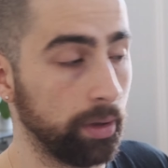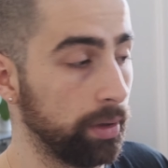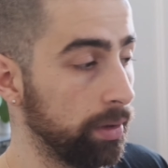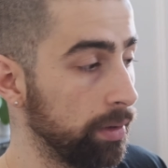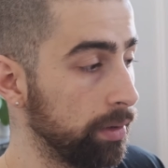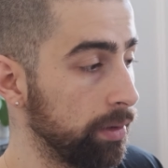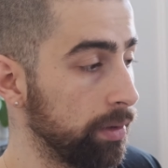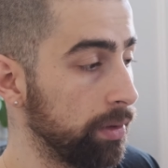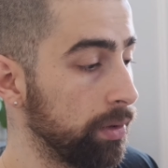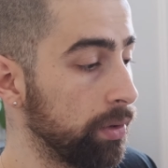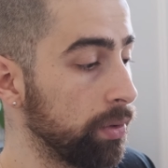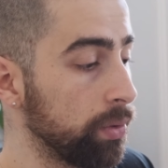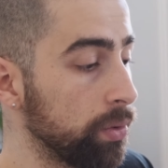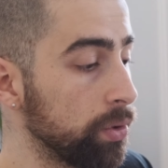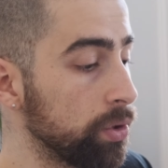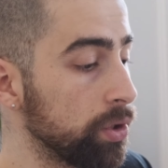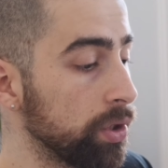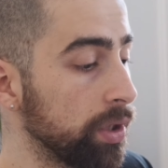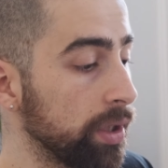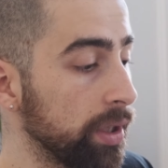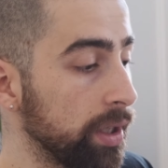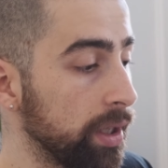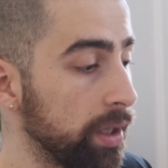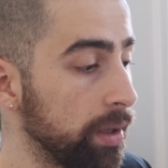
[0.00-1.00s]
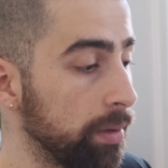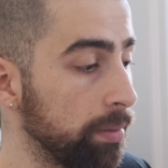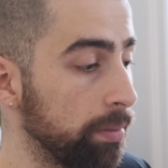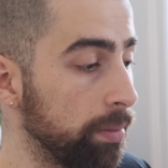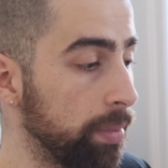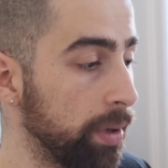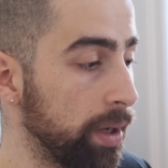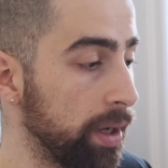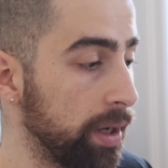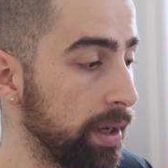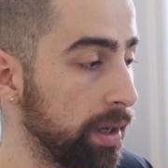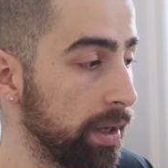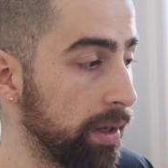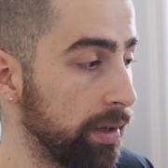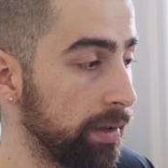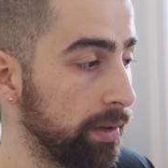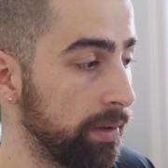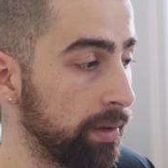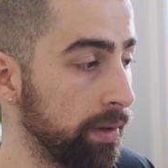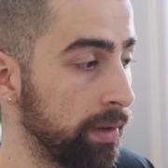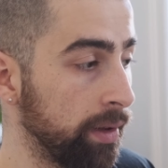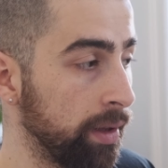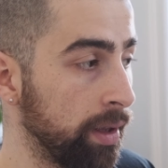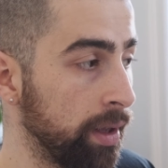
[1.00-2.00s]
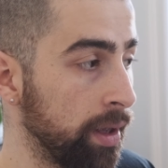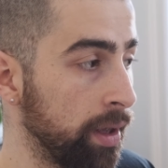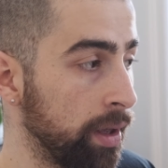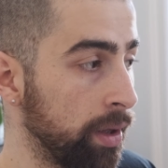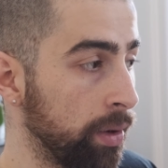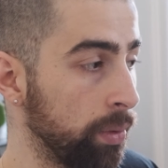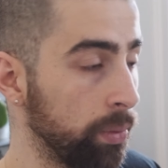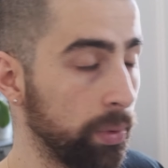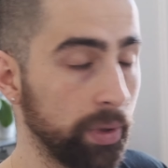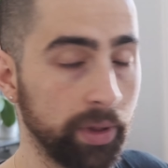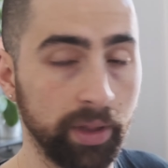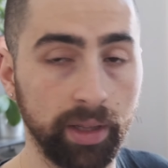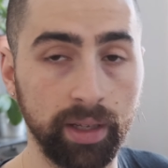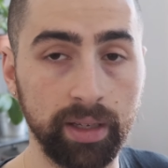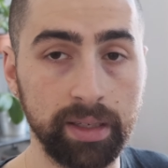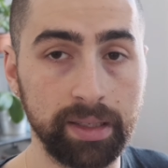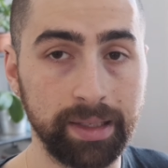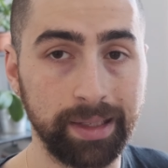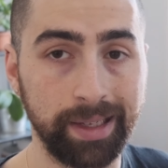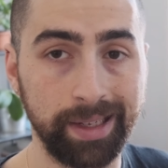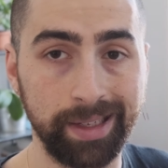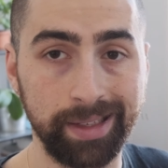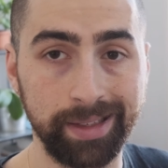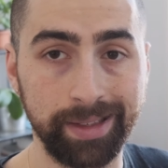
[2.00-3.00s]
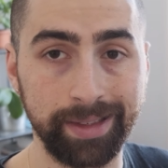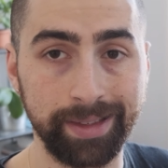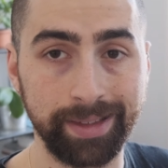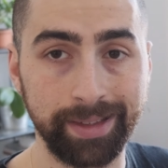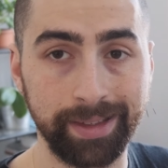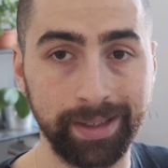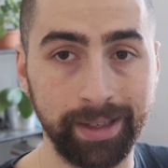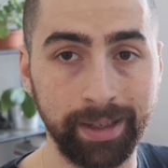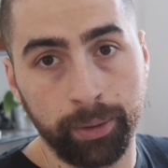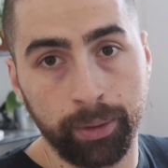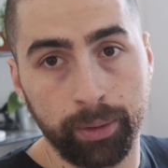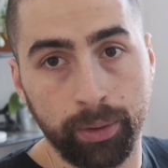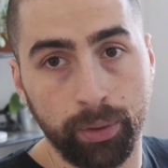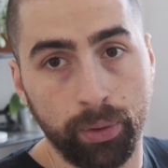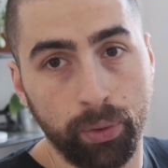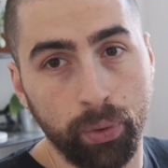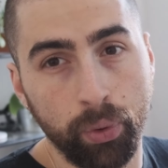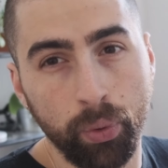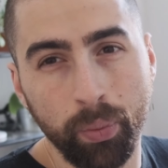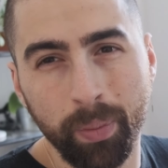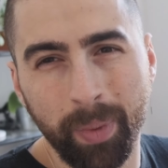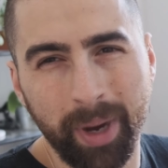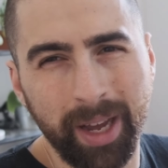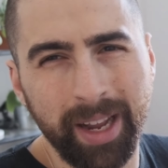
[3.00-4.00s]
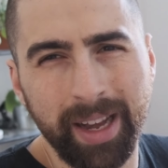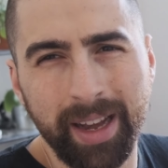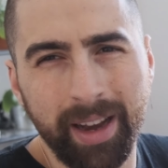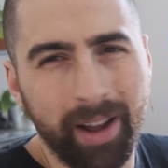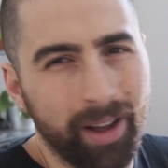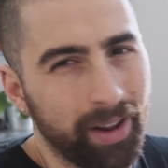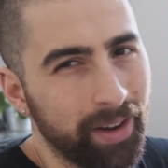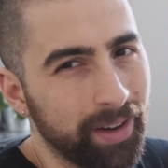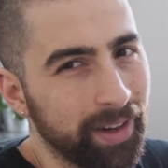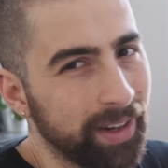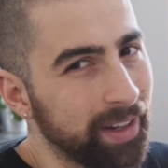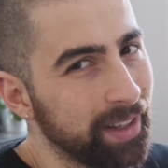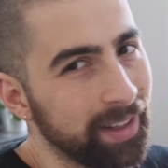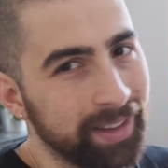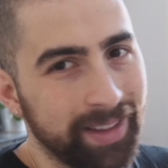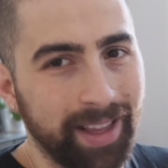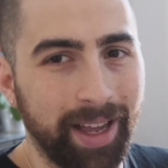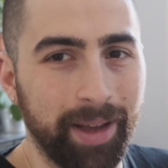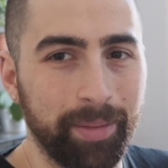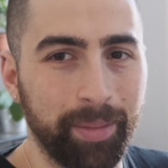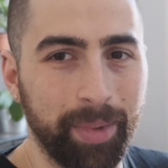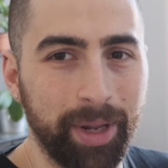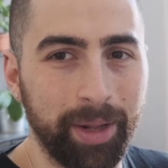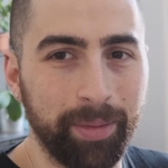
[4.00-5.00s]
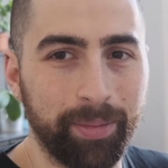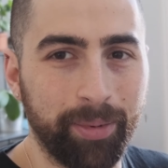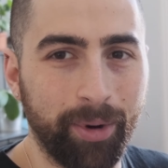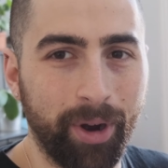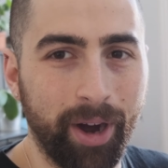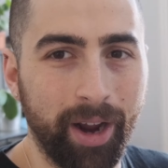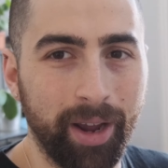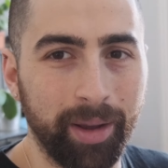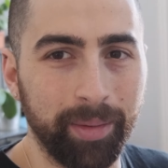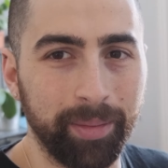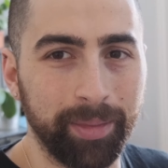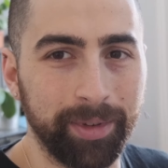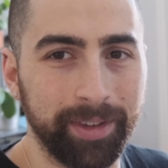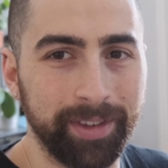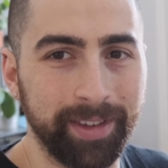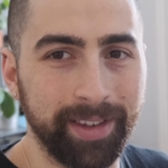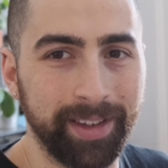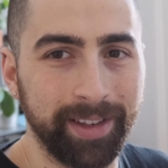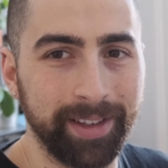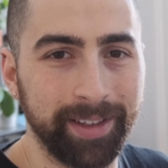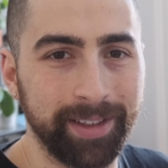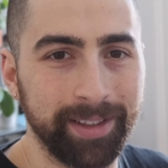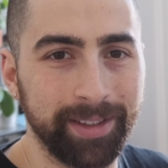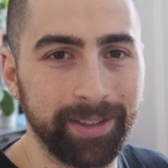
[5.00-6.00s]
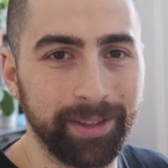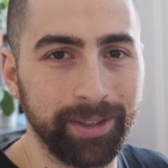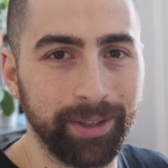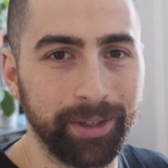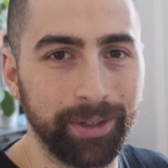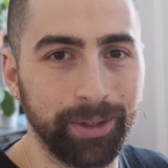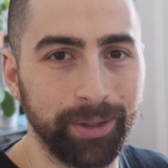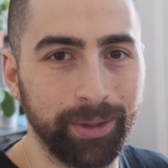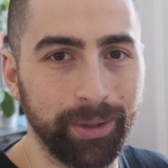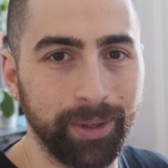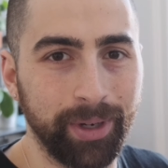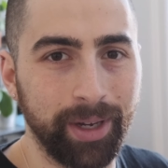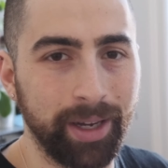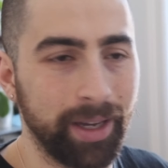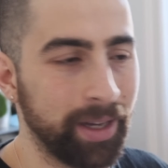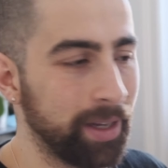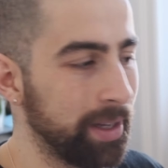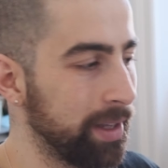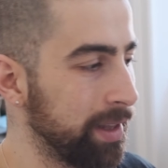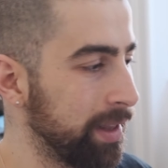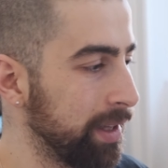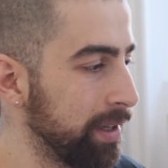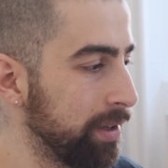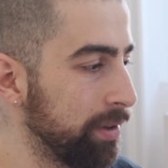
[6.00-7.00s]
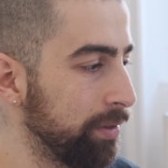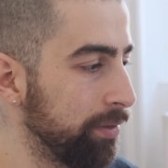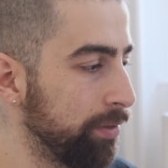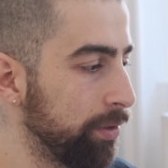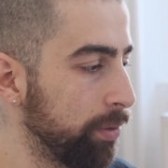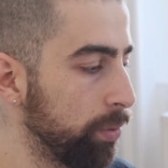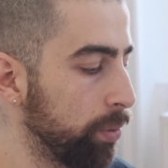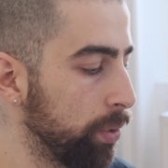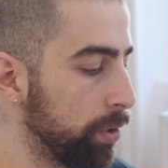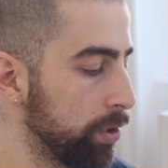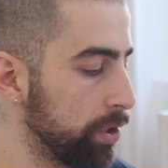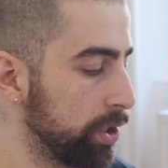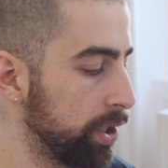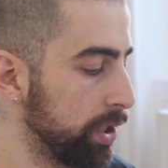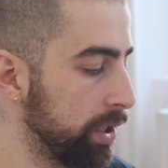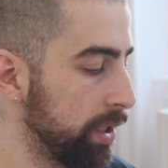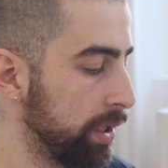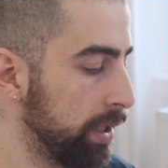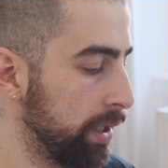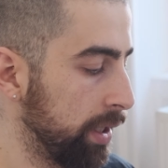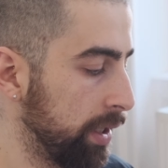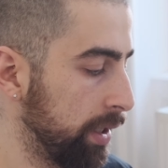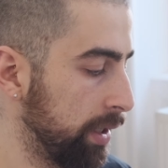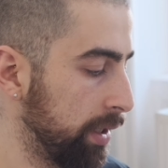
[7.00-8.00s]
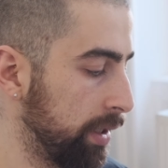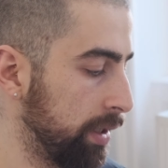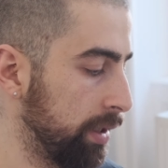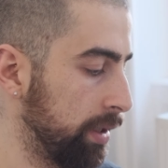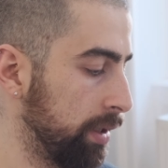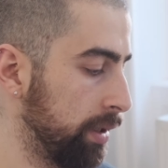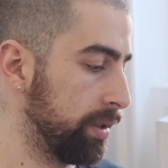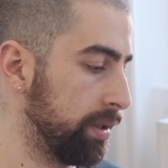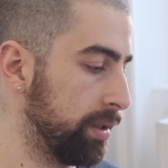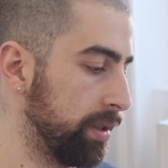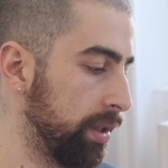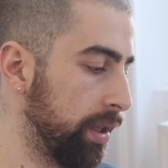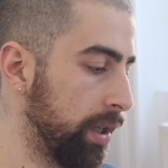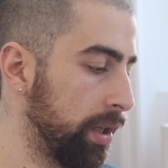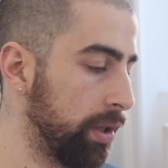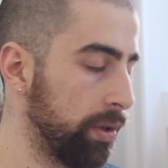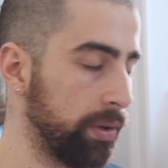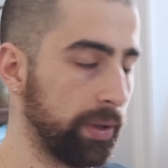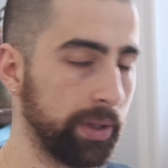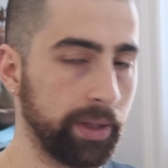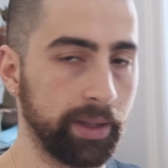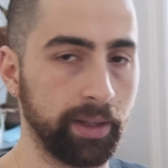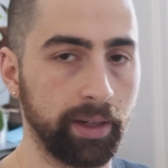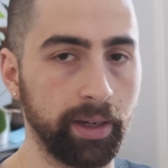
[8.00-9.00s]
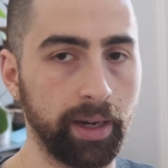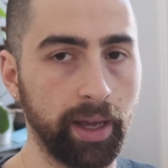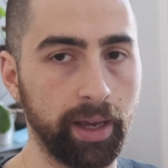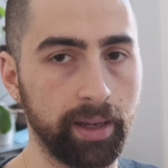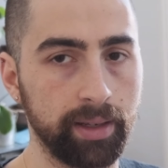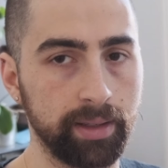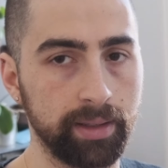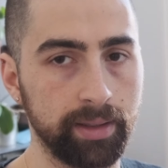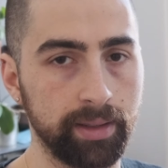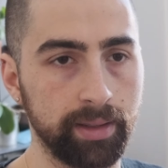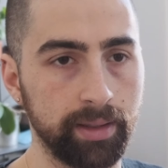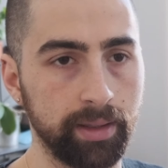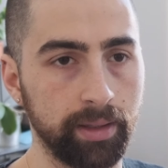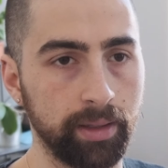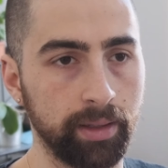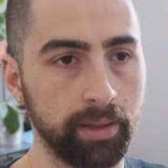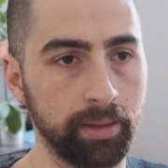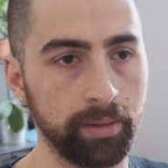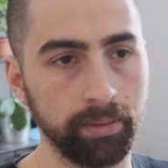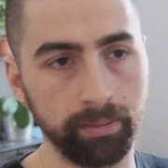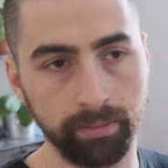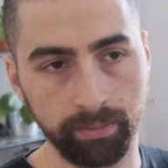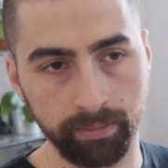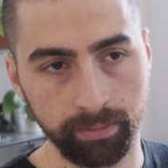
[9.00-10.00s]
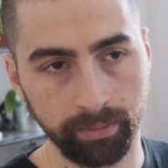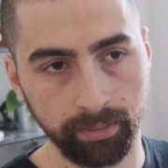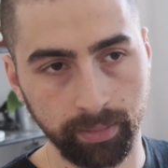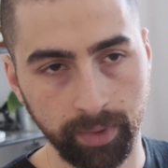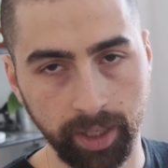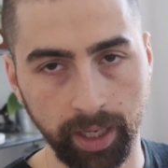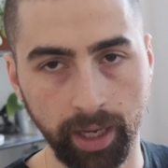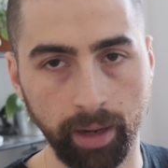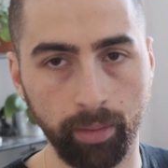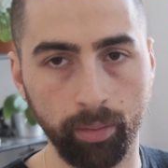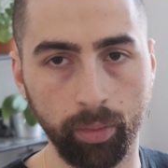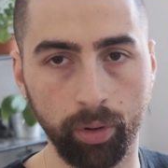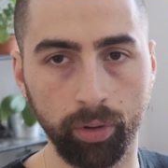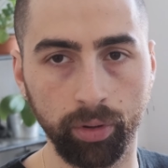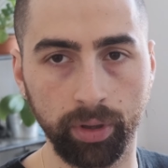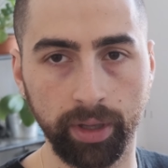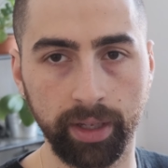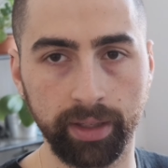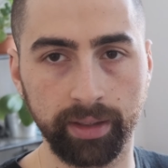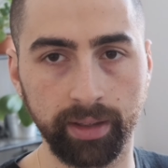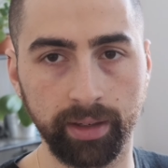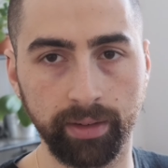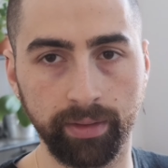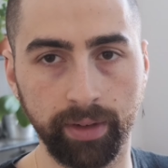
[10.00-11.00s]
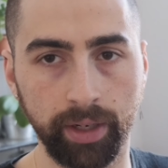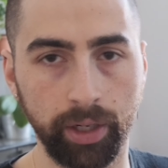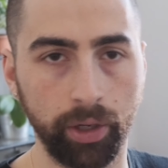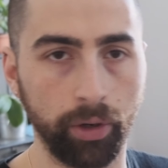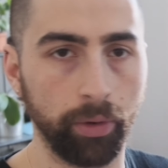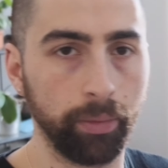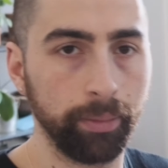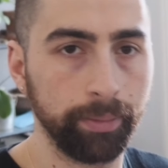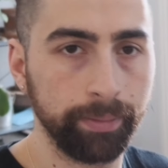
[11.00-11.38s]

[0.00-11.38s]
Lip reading: usually, but with this lens you might not need that many primes. So thank you for watching, and see you in the next camera related video.